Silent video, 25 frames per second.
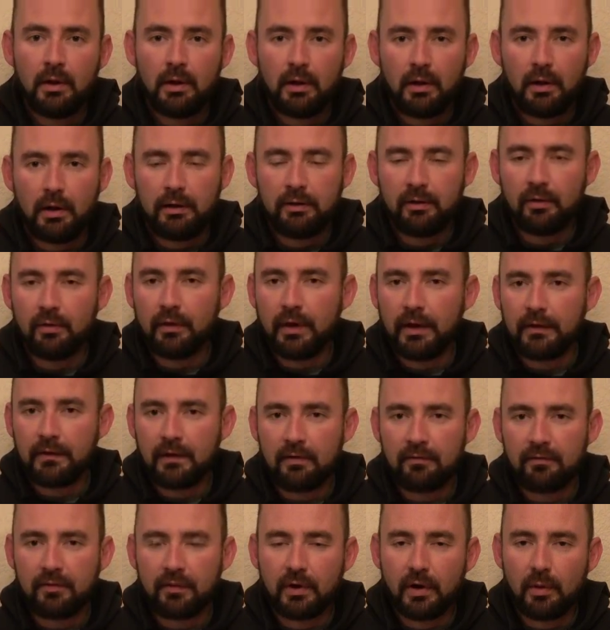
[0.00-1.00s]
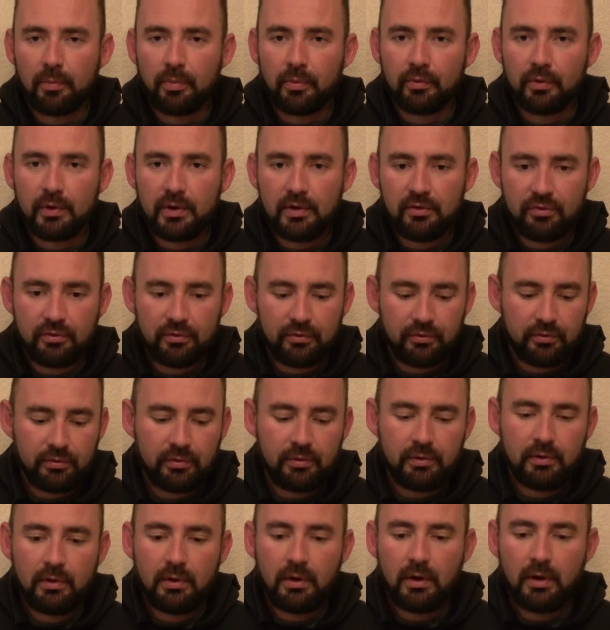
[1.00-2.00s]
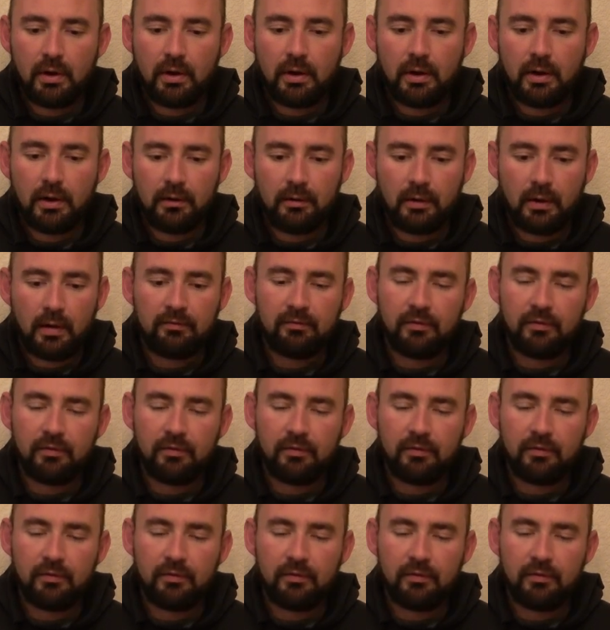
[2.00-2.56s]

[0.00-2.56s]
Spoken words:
I don't like that for a couple of reasons. I